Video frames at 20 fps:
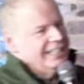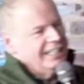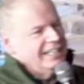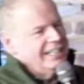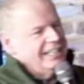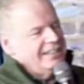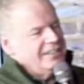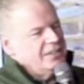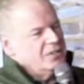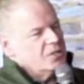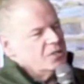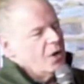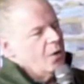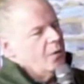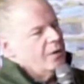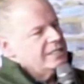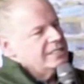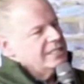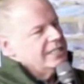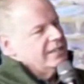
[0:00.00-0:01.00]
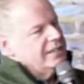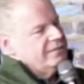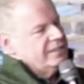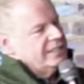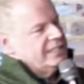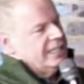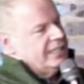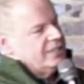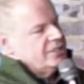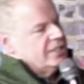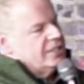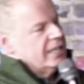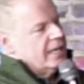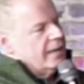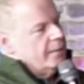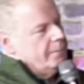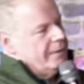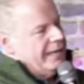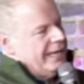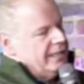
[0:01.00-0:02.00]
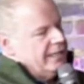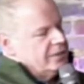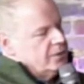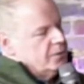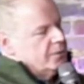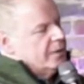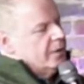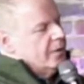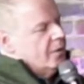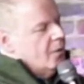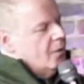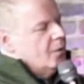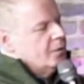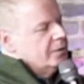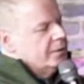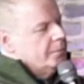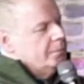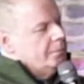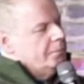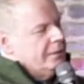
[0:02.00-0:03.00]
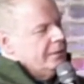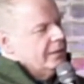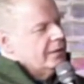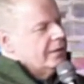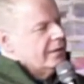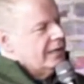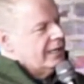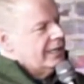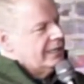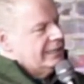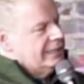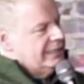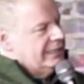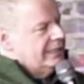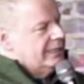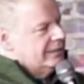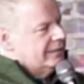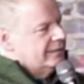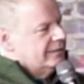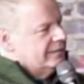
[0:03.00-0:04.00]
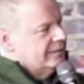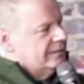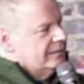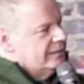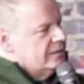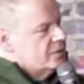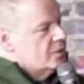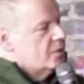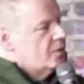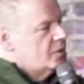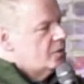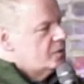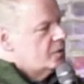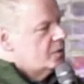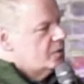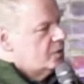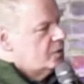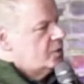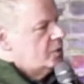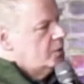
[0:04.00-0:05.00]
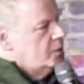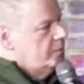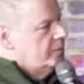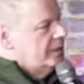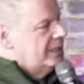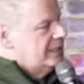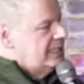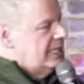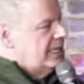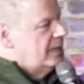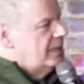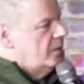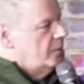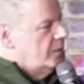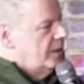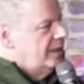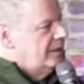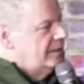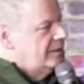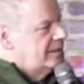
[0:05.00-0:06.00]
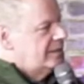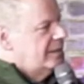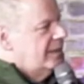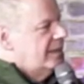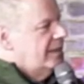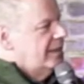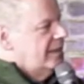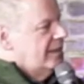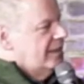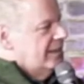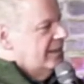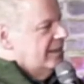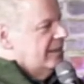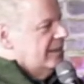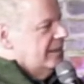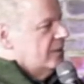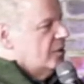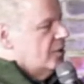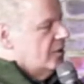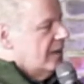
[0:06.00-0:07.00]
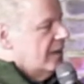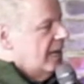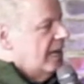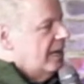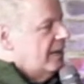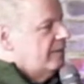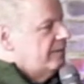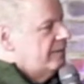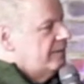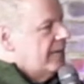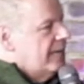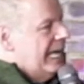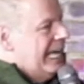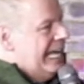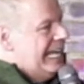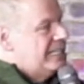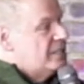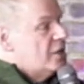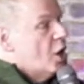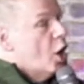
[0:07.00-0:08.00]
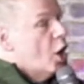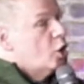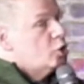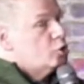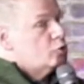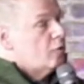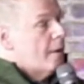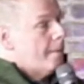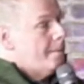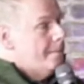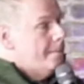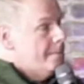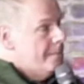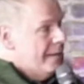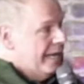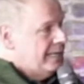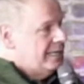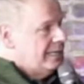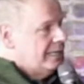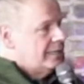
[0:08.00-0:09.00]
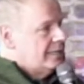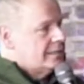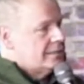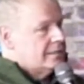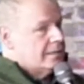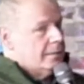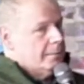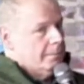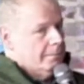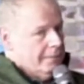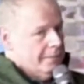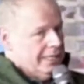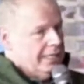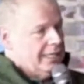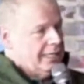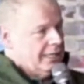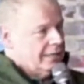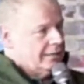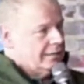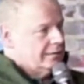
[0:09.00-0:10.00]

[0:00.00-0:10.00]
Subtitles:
There's always an invitation to come back to it and hold a bigger idea. So those are the two big takeaways. Your life has tremendous meaning.